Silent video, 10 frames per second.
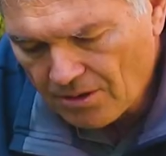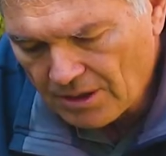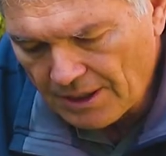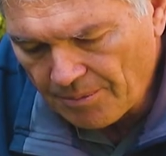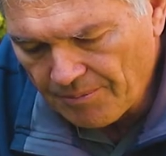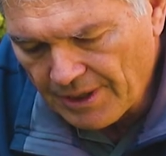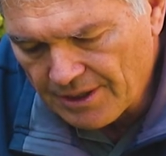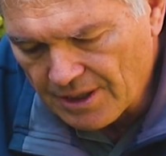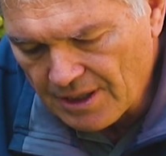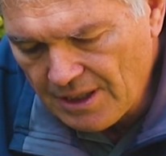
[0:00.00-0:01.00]
um,
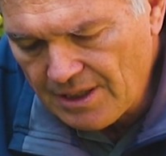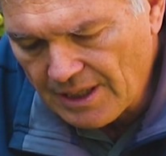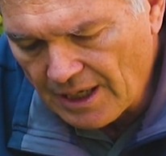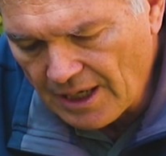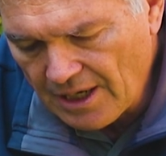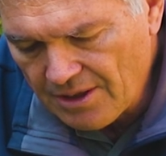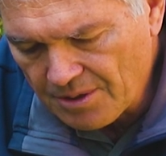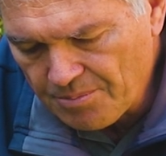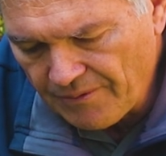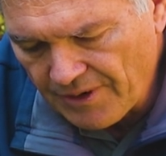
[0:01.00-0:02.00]
underneath the eye
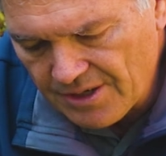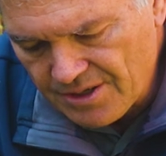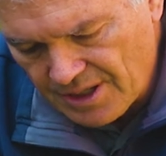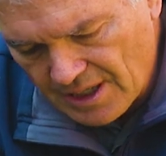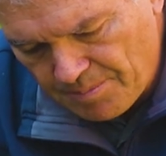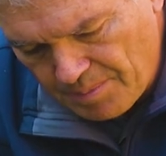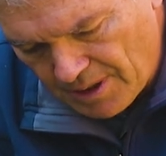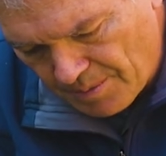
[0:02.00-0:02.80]
that prevents the upper lip